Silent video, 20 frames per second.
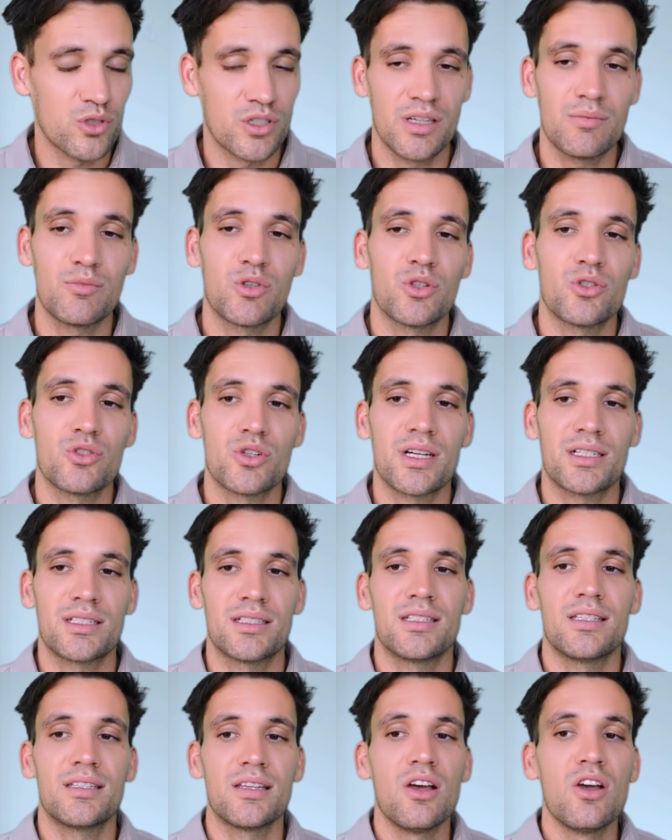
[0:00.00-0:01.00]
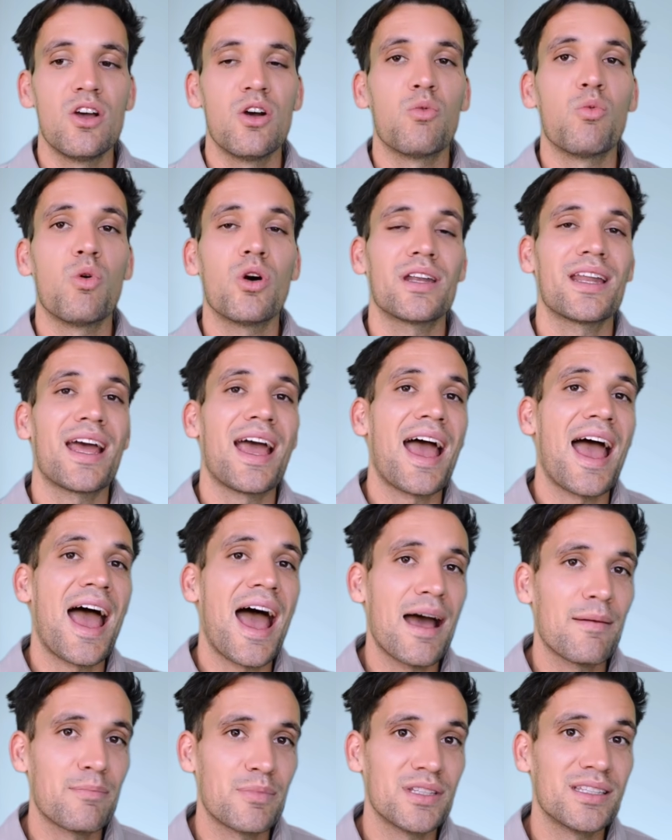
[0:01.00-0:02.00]
or your subcontractors, what
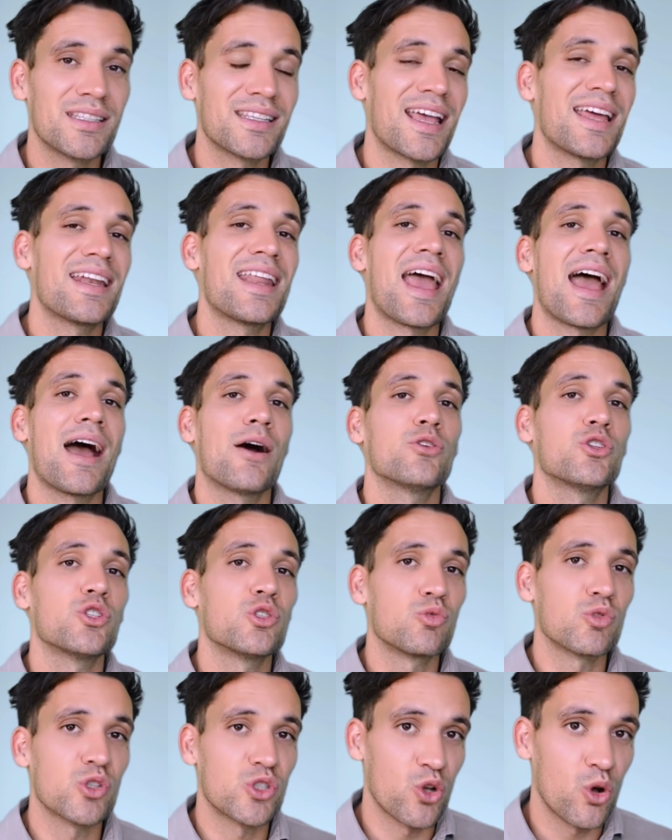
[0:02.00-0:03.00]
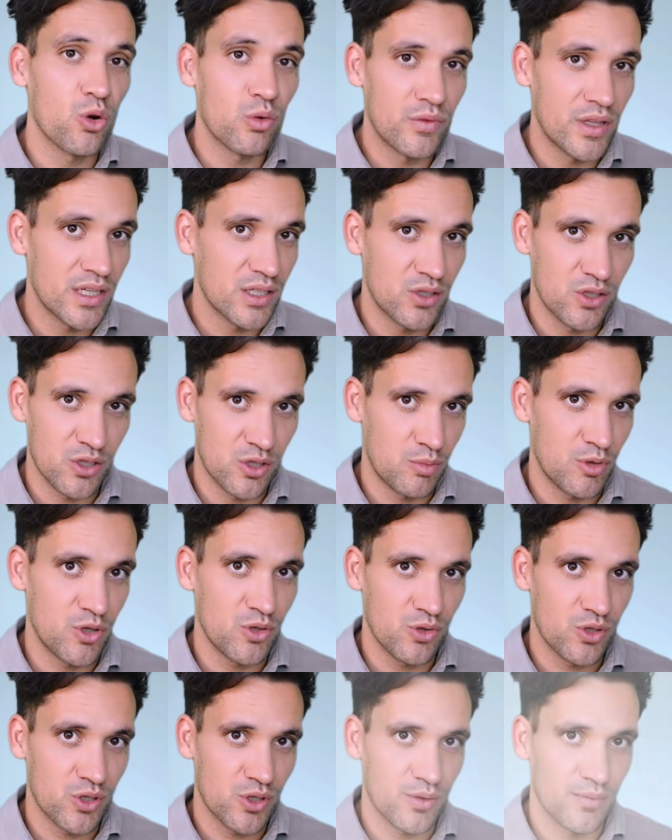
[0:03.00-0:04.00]
happens and how do you resolve these
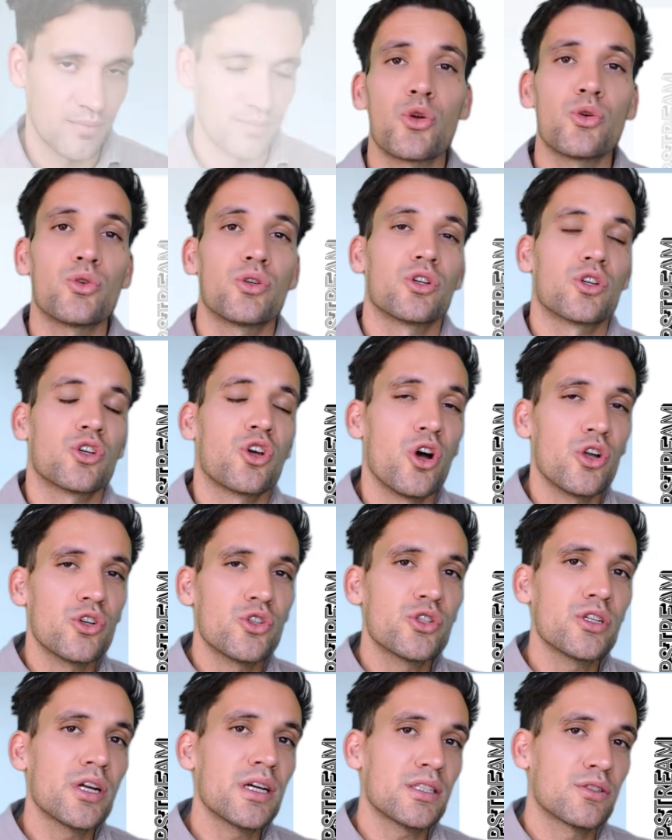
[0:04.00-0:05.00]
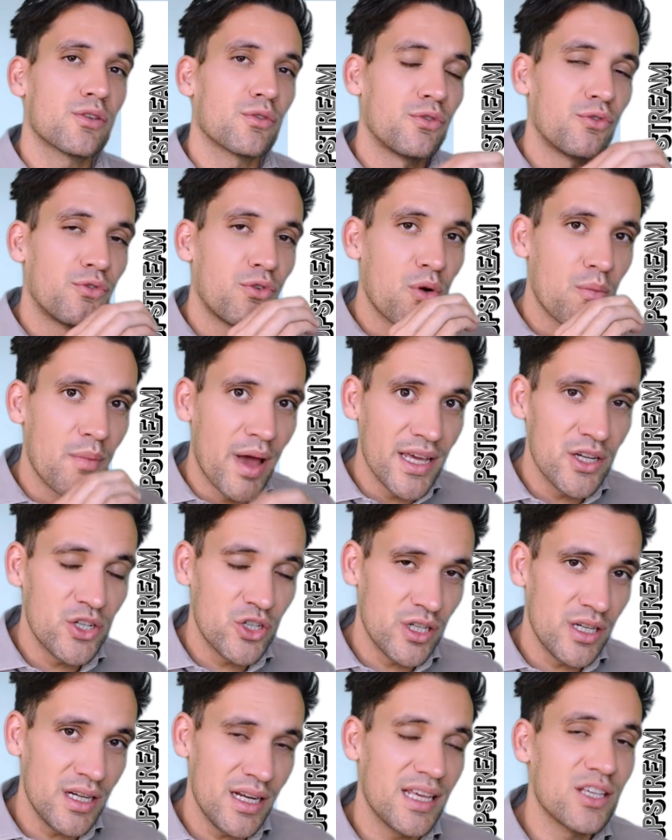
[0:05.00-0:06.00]
disputes? So contract
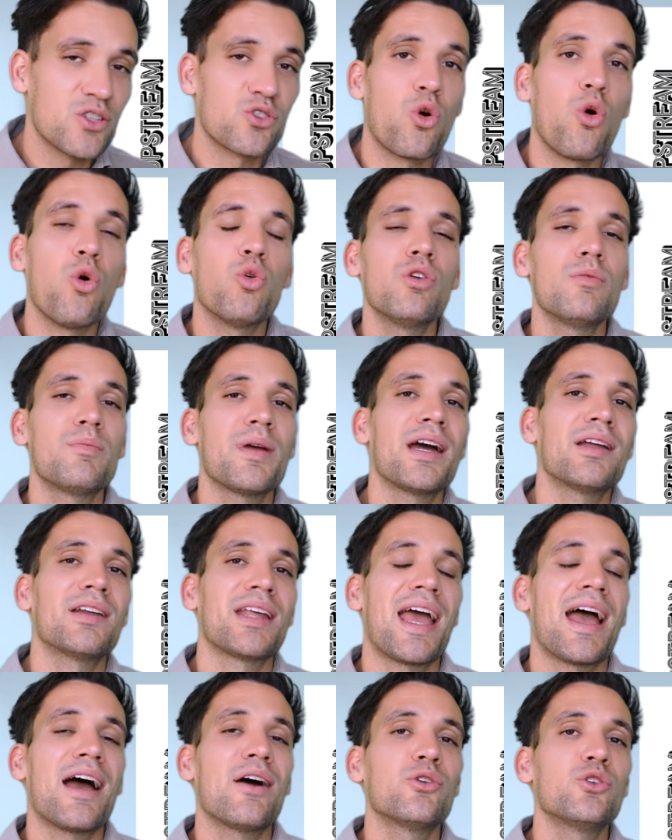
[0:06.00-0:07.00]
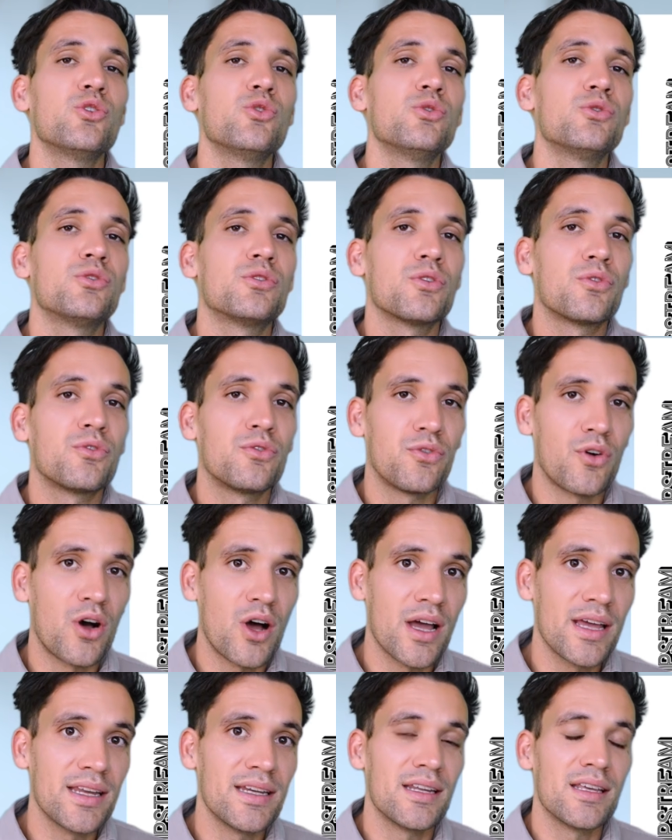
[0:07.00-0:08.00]
formation is all about how you
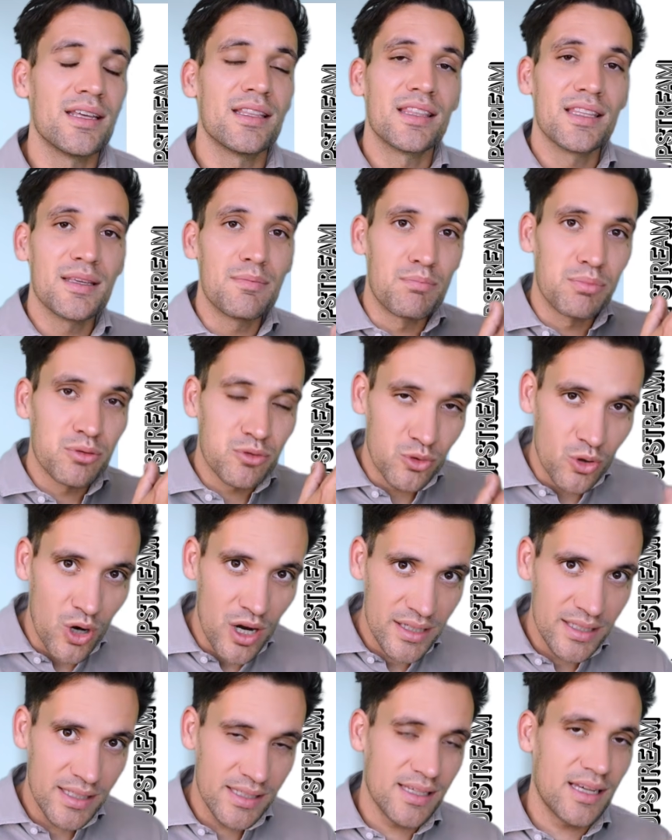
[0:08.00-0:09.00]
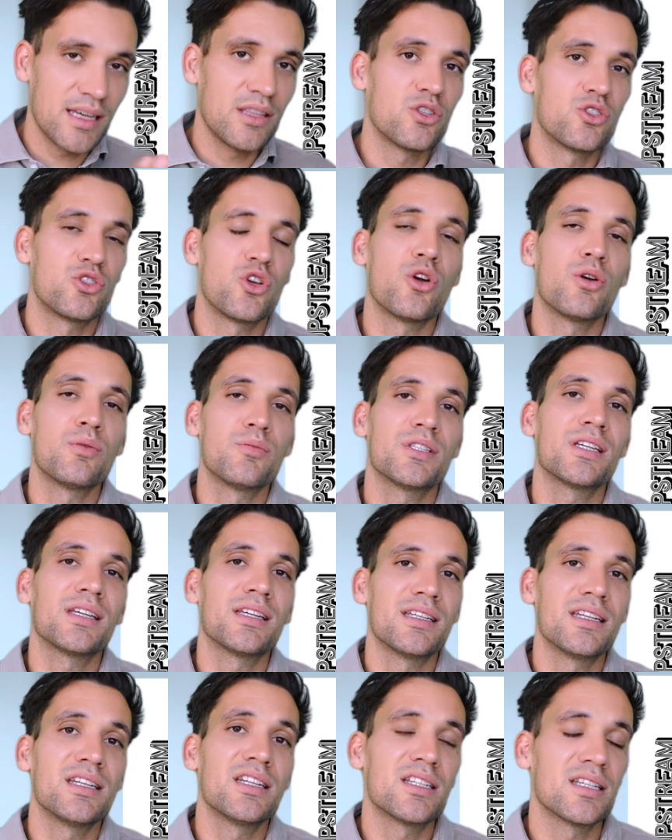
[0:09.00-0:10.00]
define the price and the terms
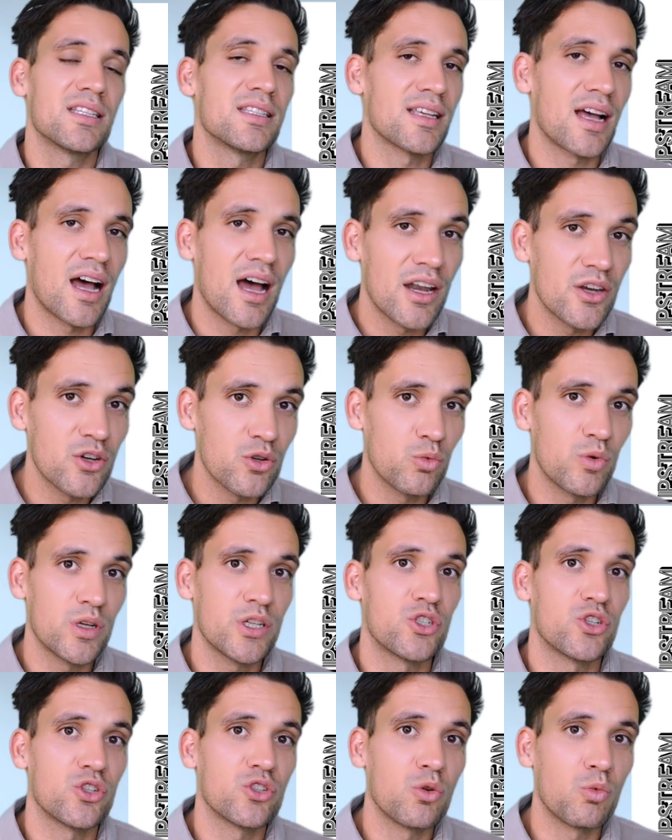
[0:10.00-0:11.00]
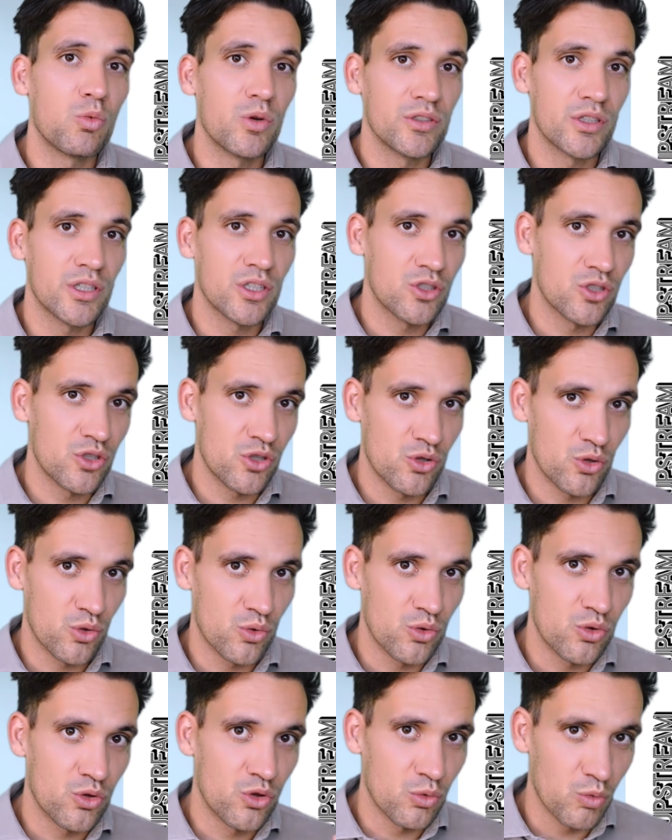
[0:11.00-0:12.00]
and conditions under which you're willing to
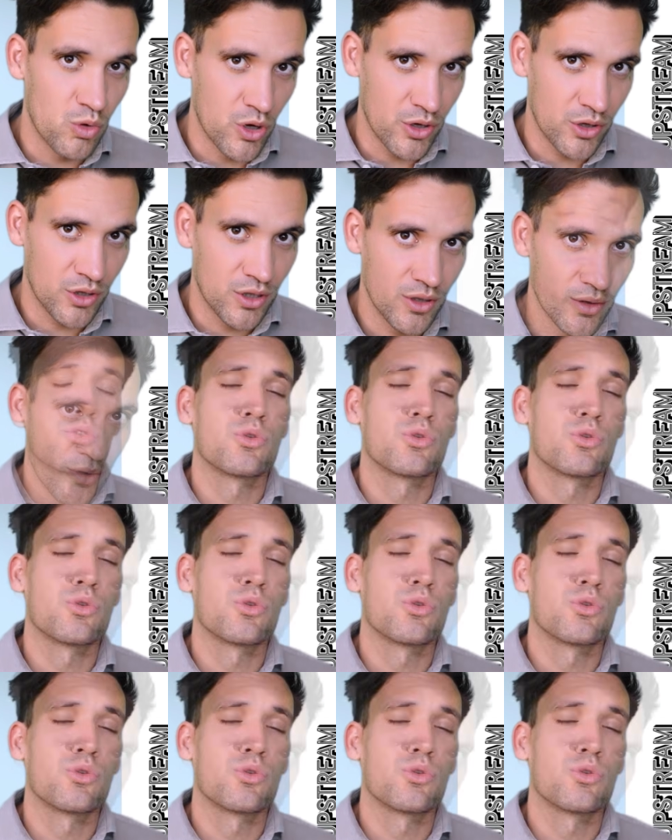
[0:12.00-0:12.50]
do the work.